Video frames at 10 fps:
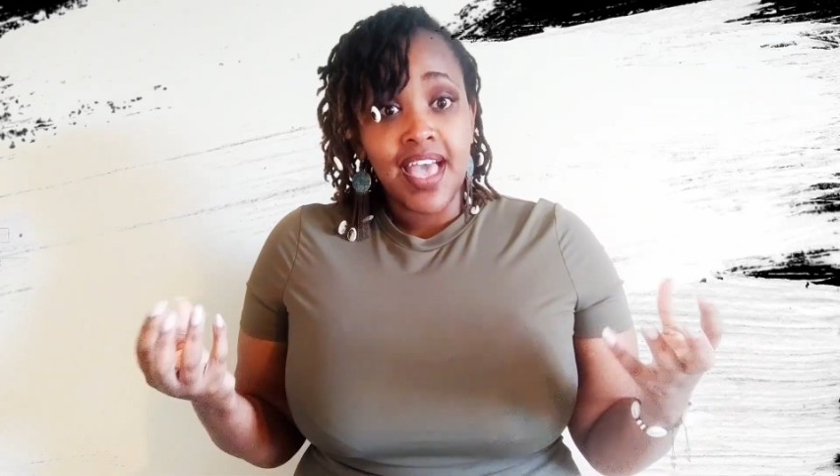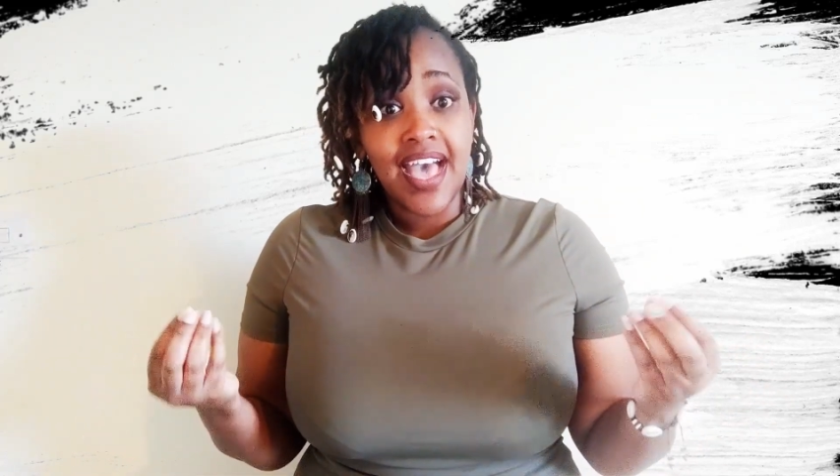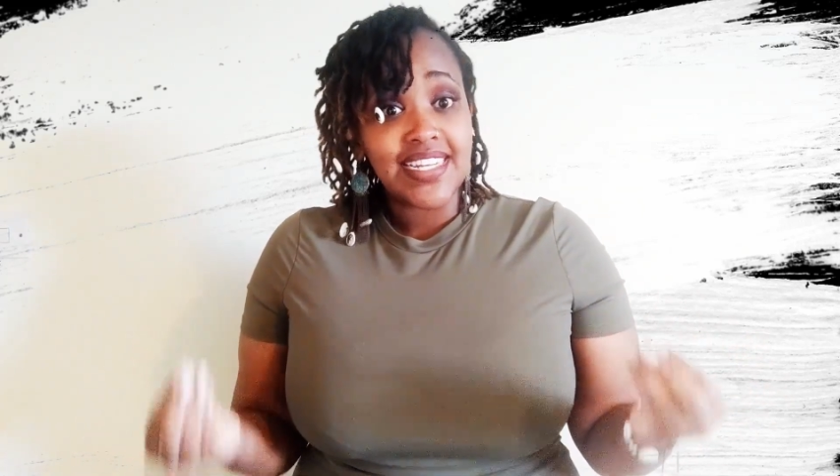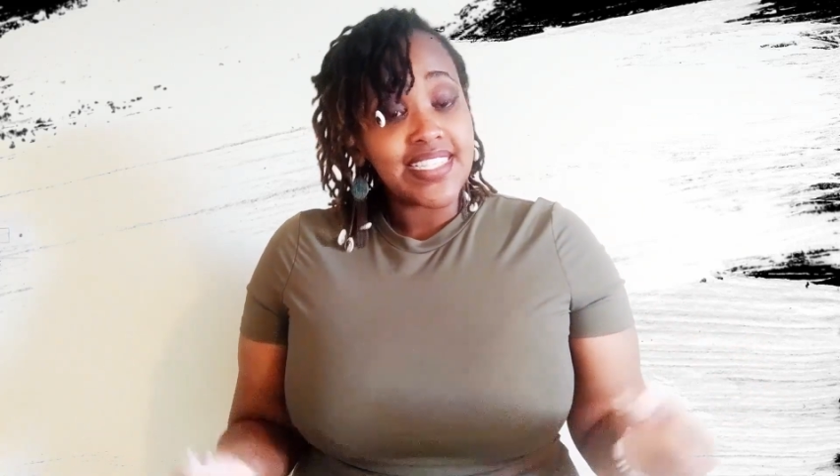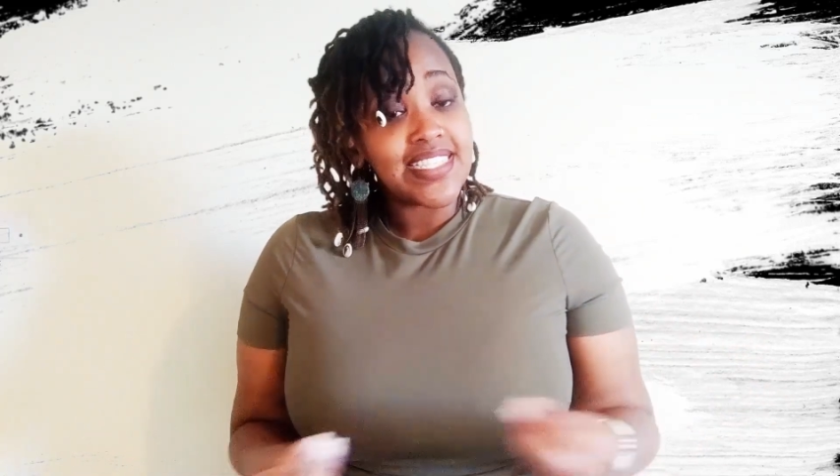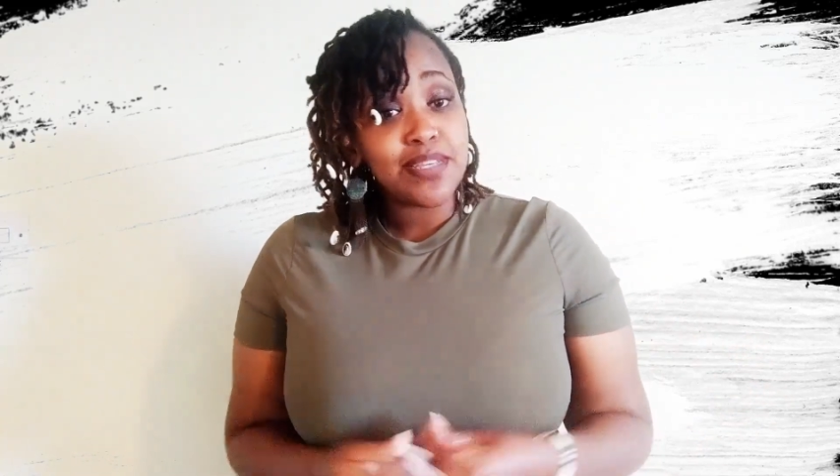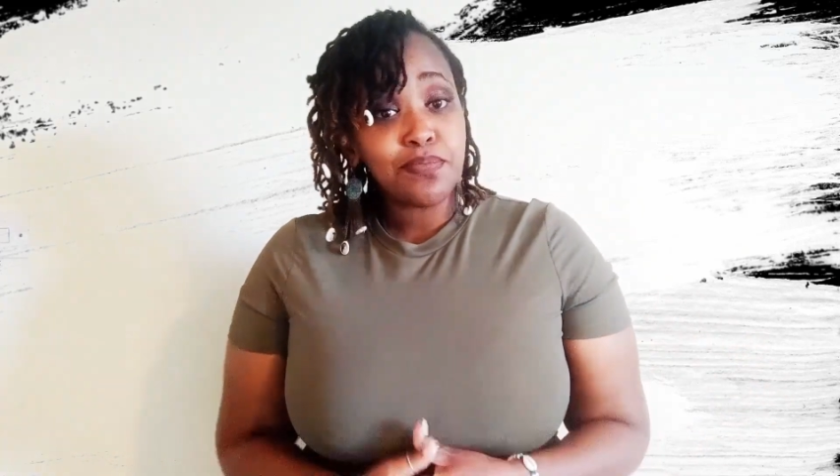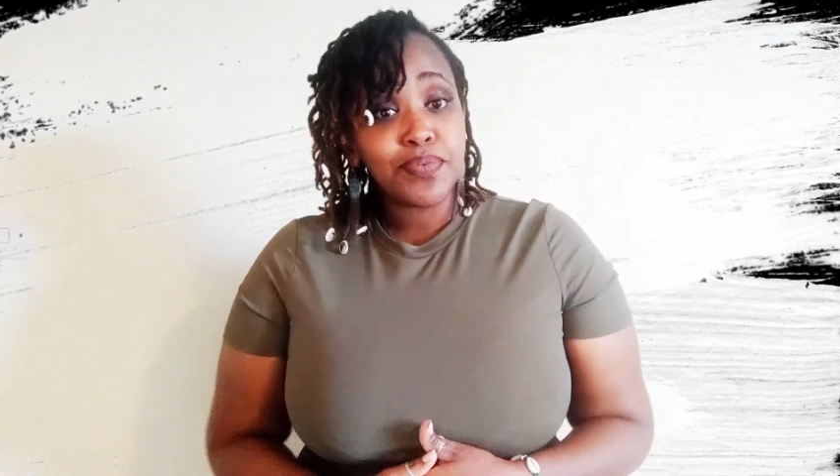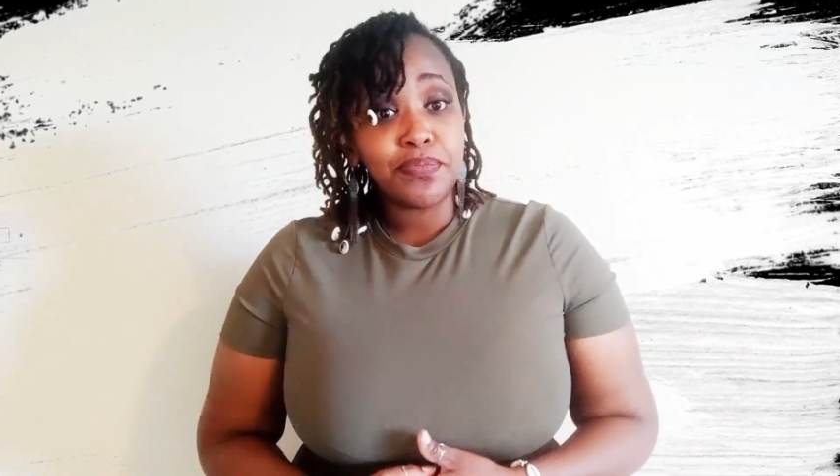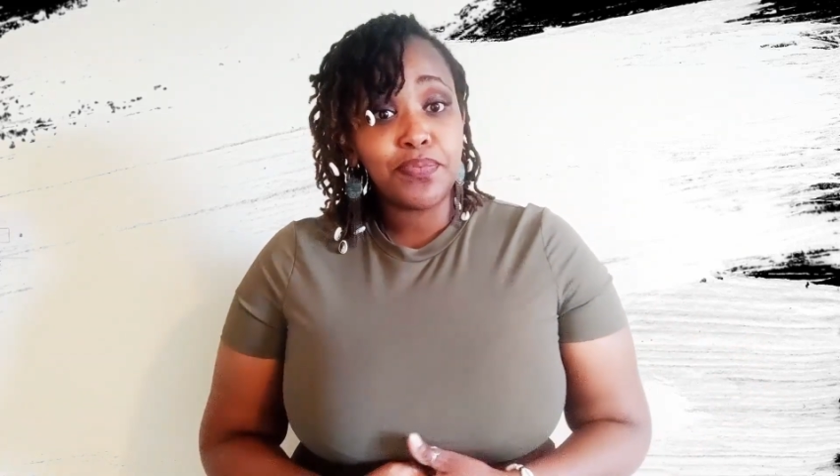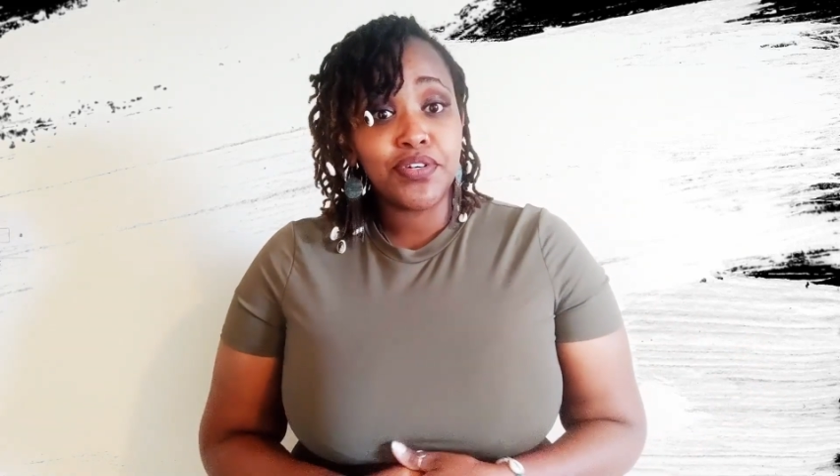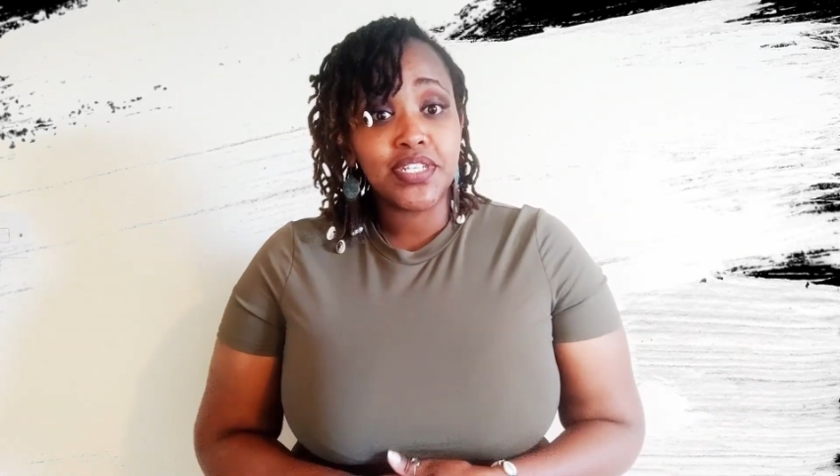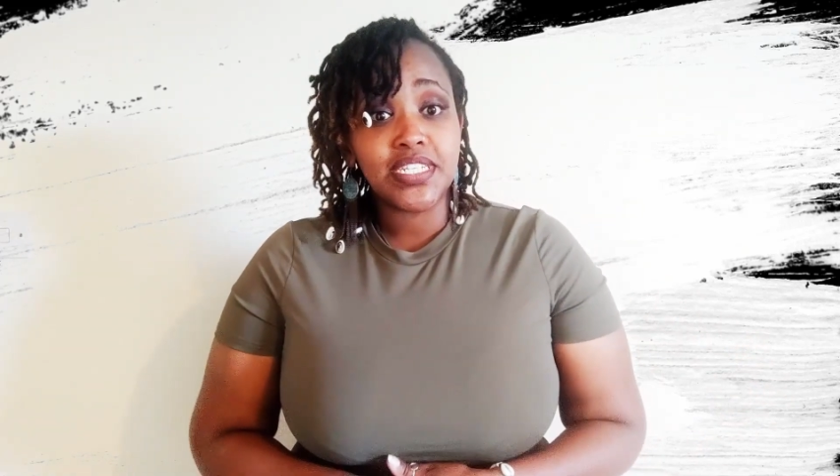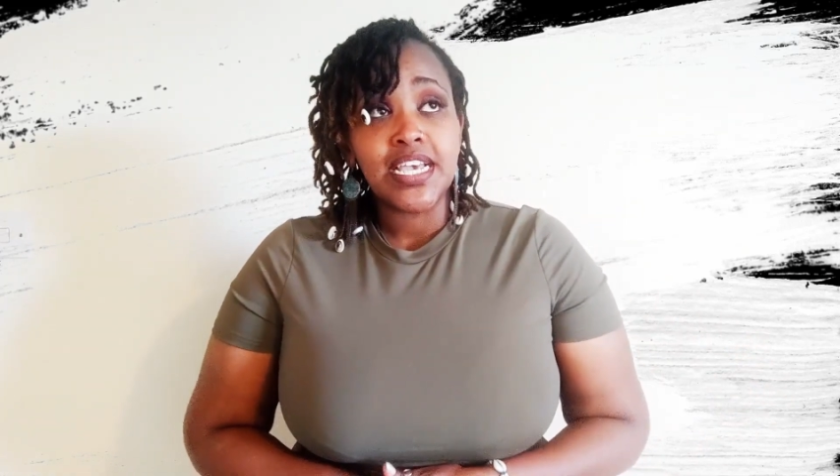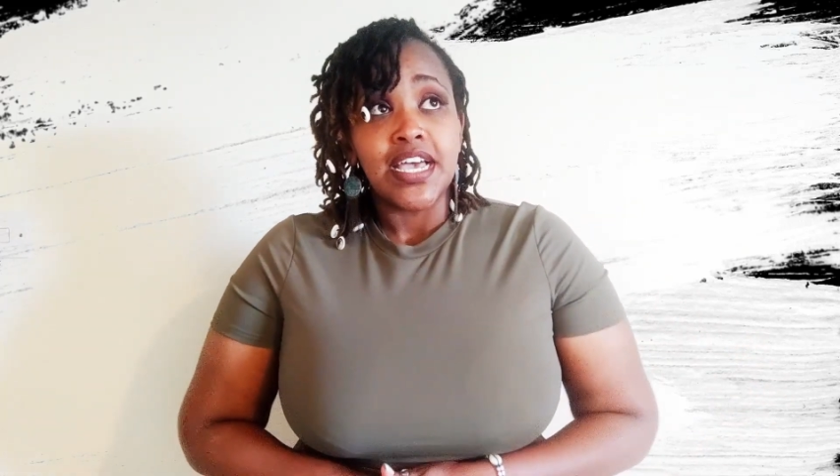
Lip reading: And simply put,